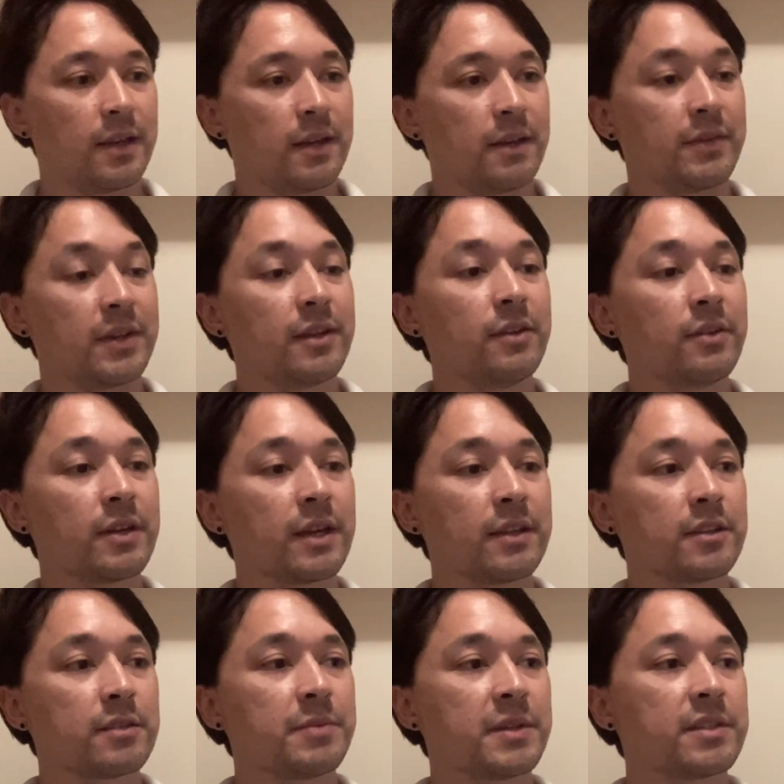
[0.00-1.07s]
I've had a look at the
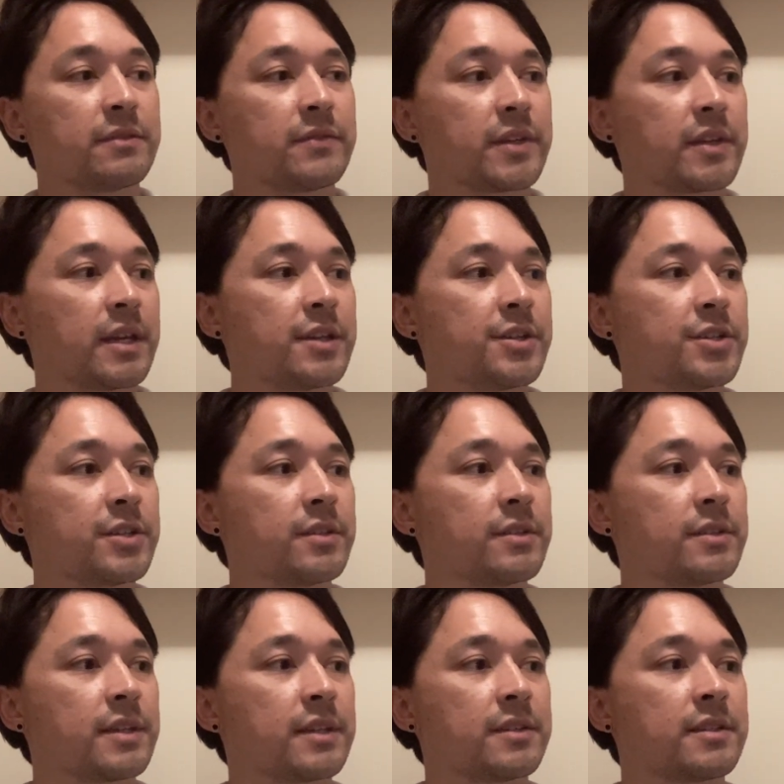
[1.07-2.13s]

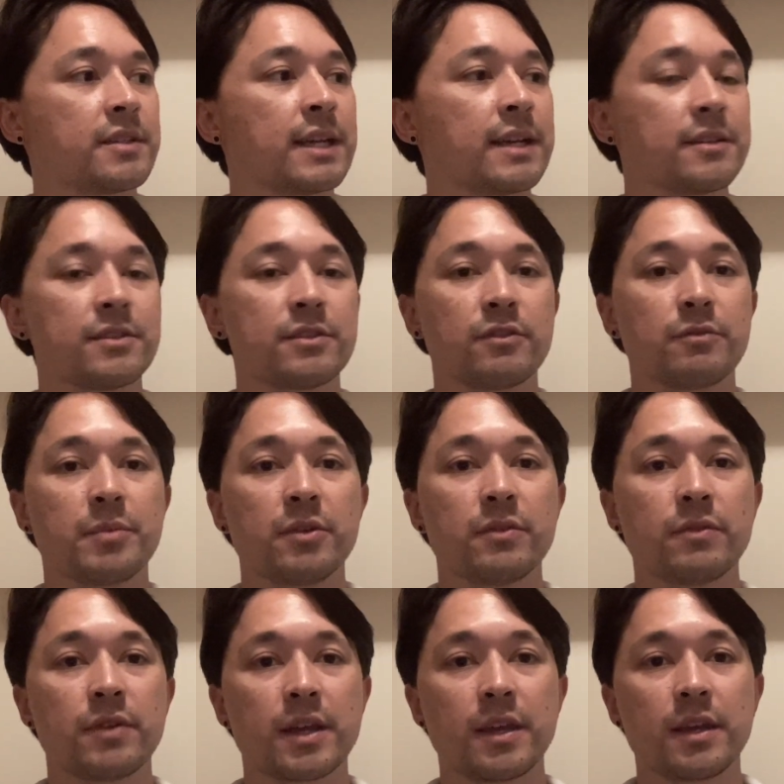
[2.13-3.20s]
specifications and stats of both
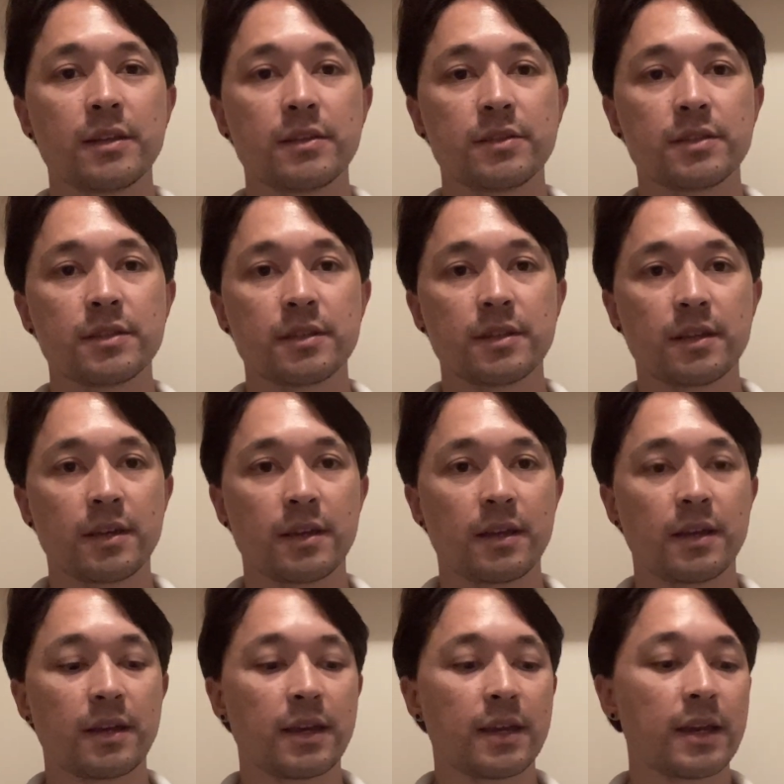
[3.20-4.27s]
rackets,
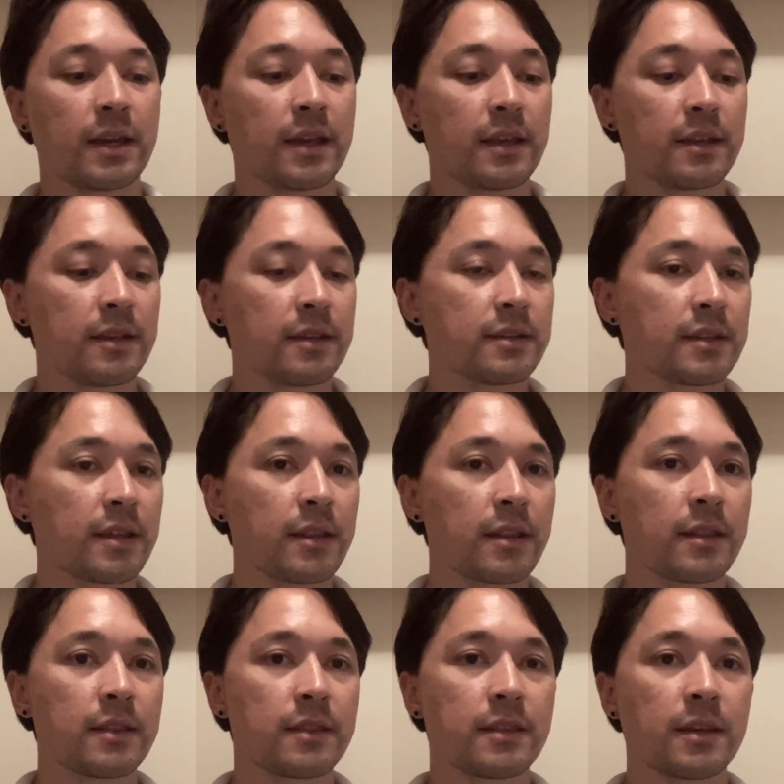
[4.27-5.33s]
and
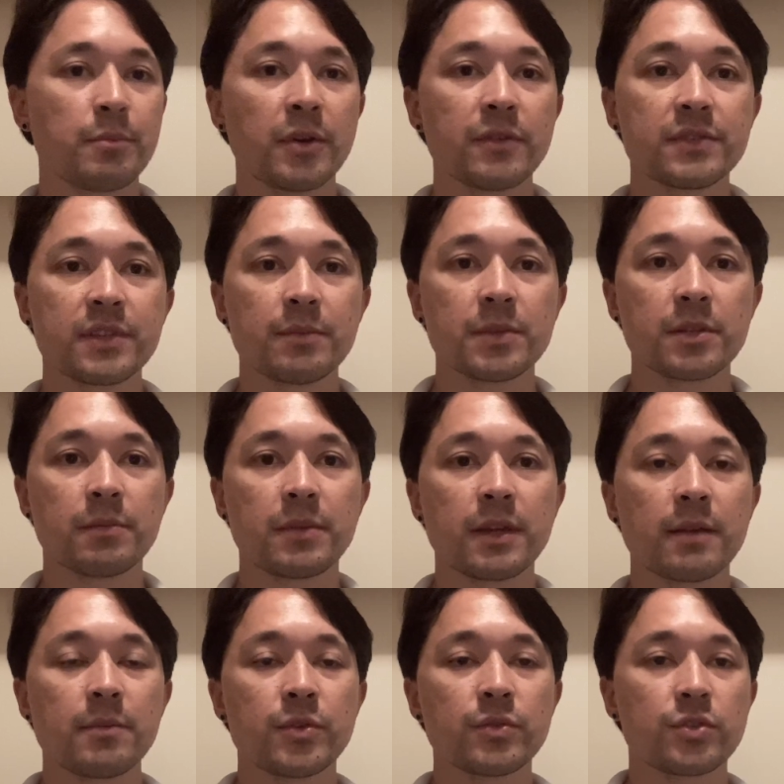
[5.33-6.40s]
they both seem to be
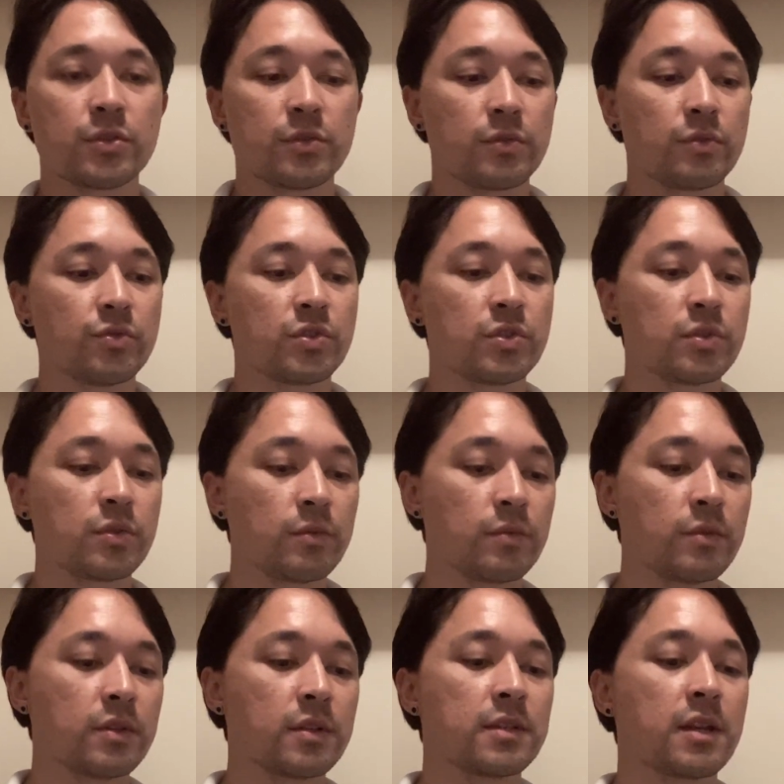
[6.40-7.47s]
able to
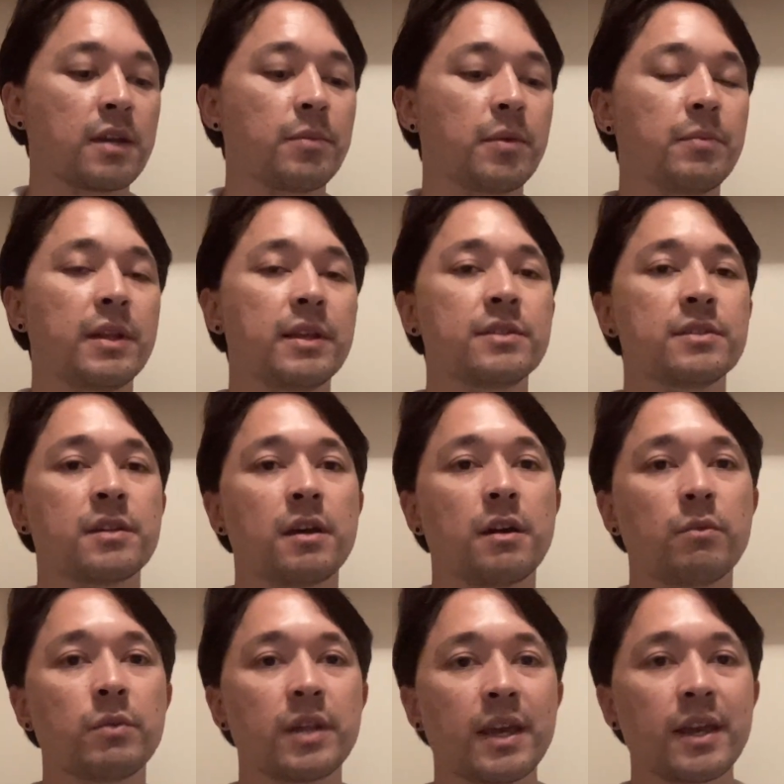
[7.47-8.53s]
suit the type of play style I
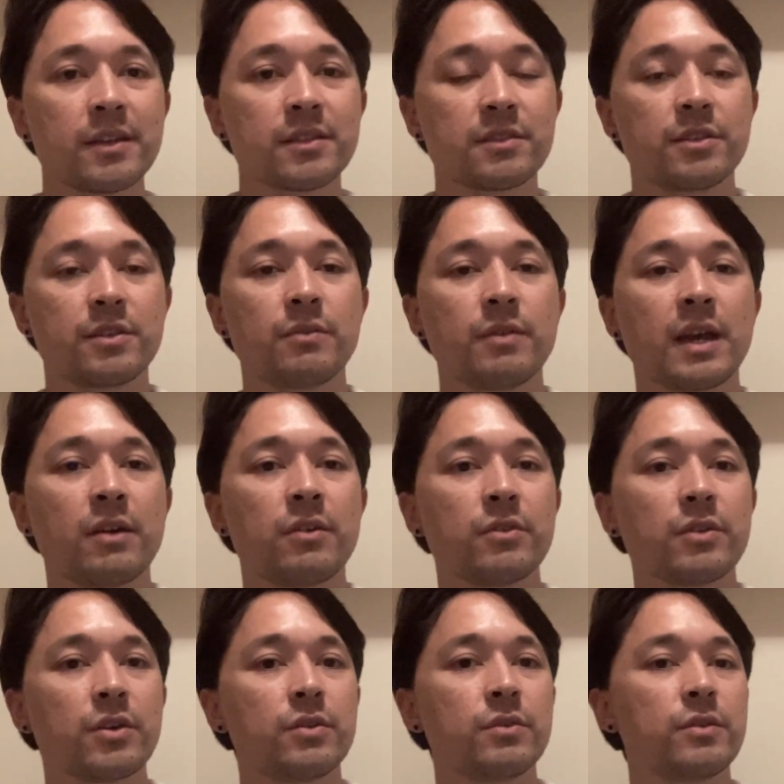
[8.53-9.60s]
want to execute out on
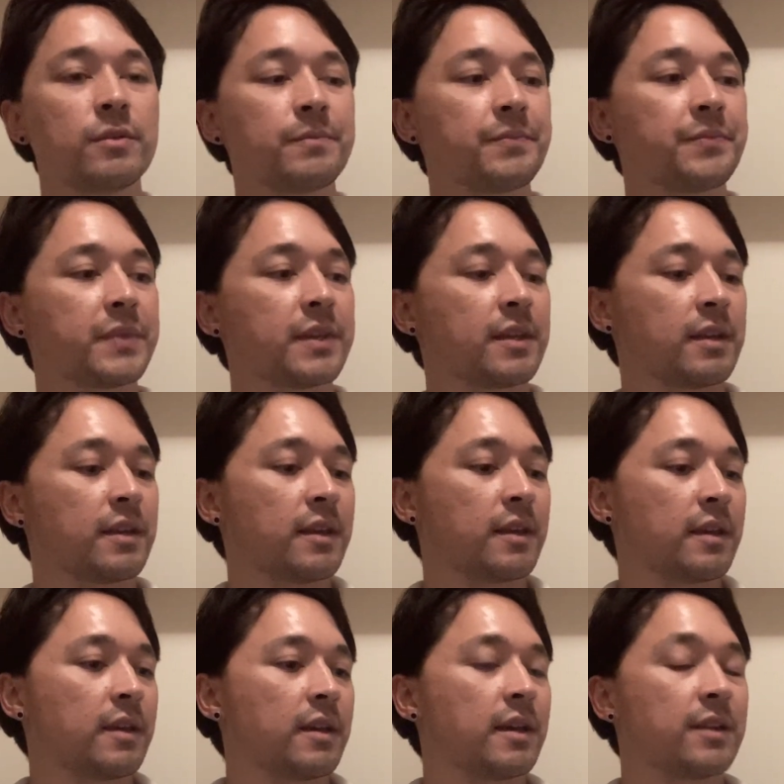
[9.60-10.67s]
court,
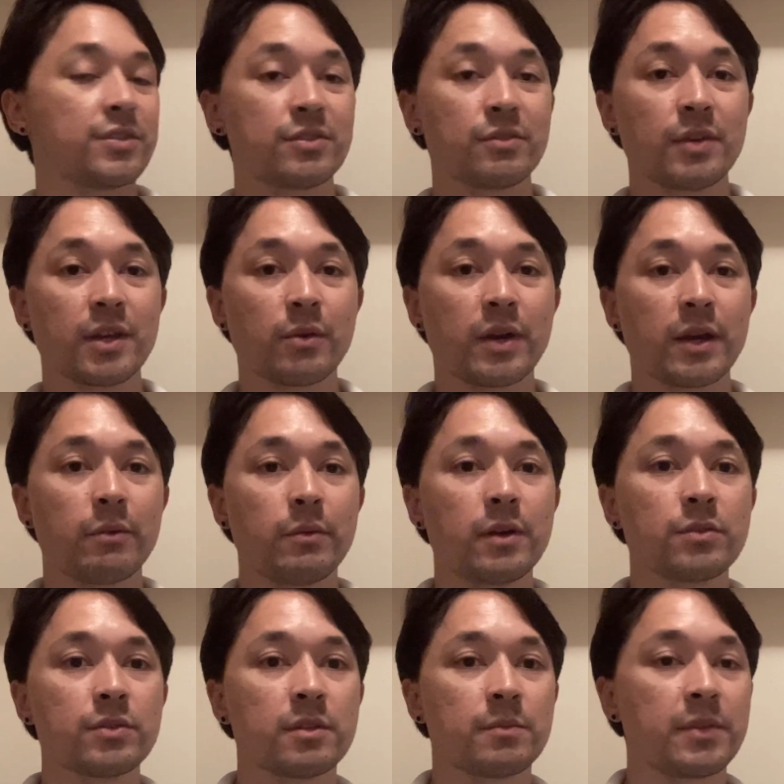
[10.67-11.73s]
and suit it quite
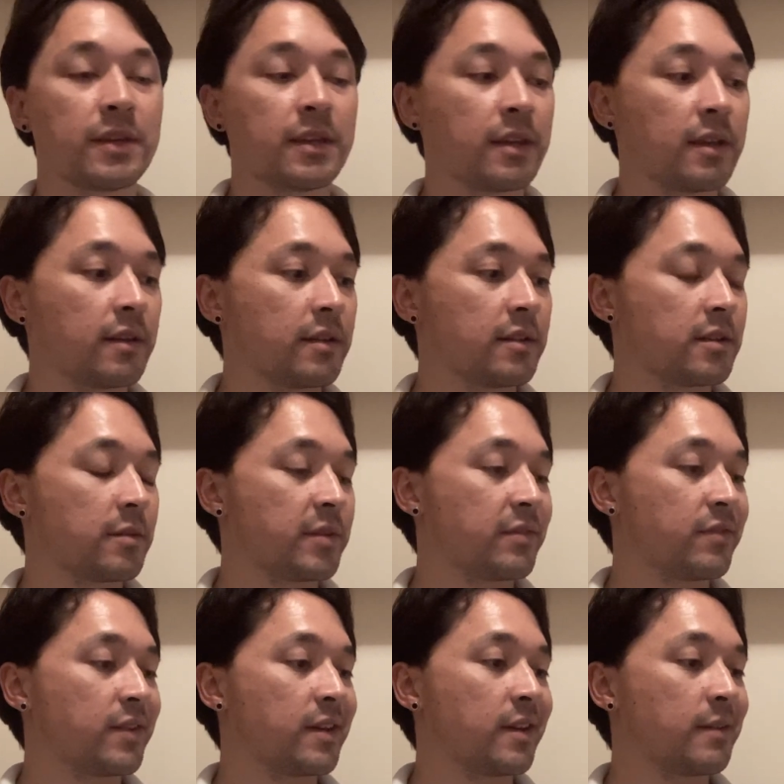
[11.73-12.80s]
well to be
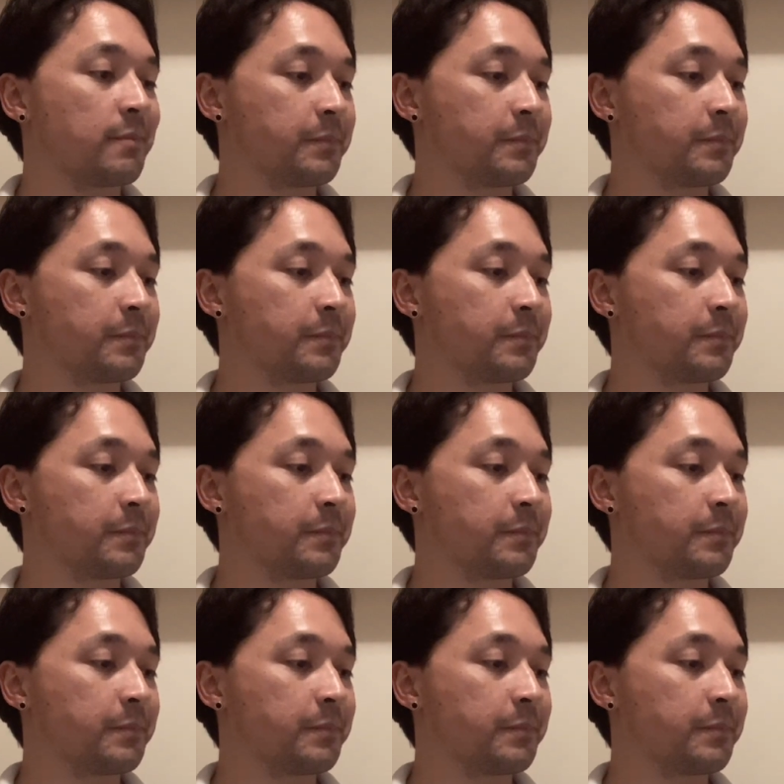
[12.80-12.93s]
fair.